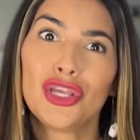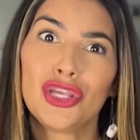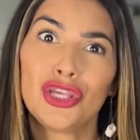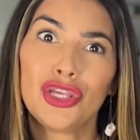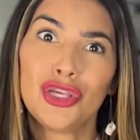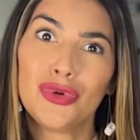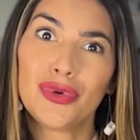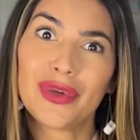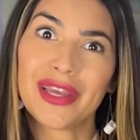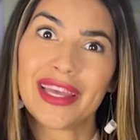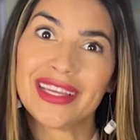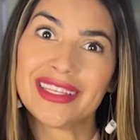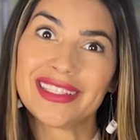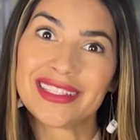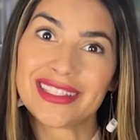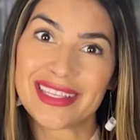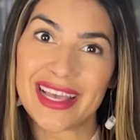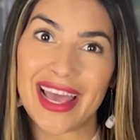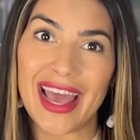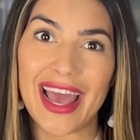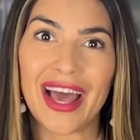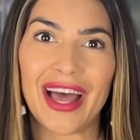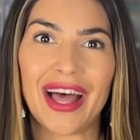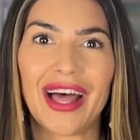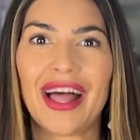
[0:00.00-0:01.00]
you can
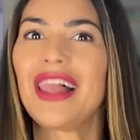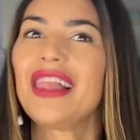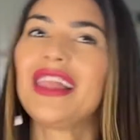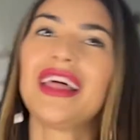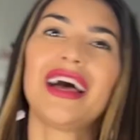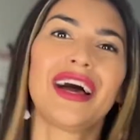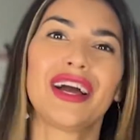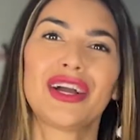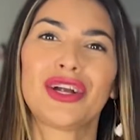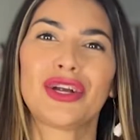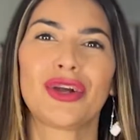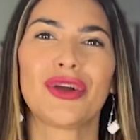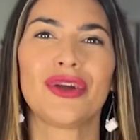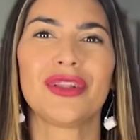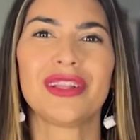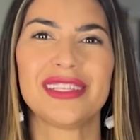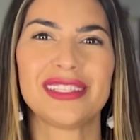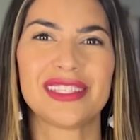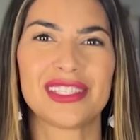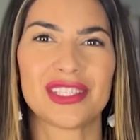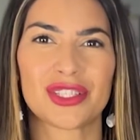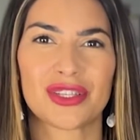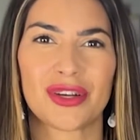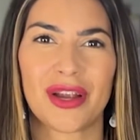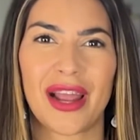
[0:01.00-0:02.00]
tell a girl
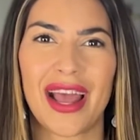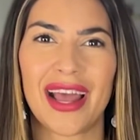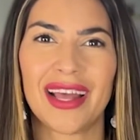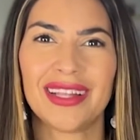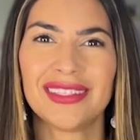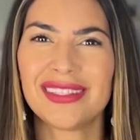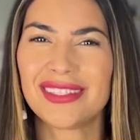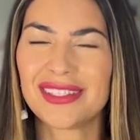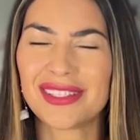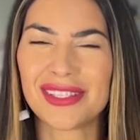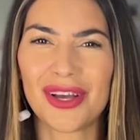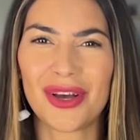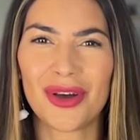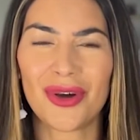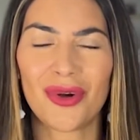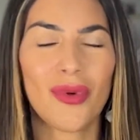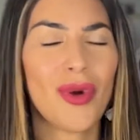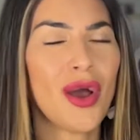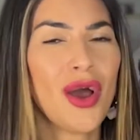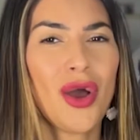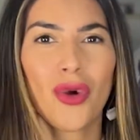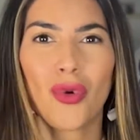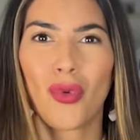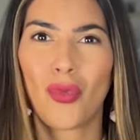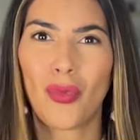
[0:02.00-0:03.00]
is trans.
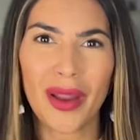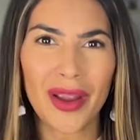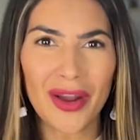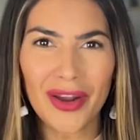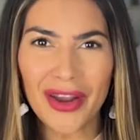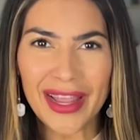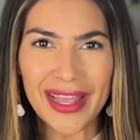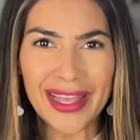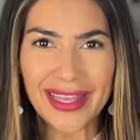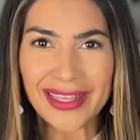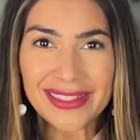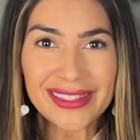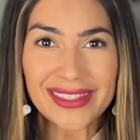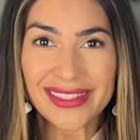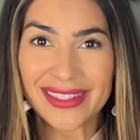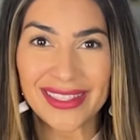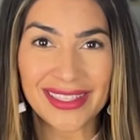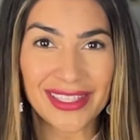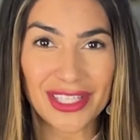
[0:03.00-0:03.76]
So where is the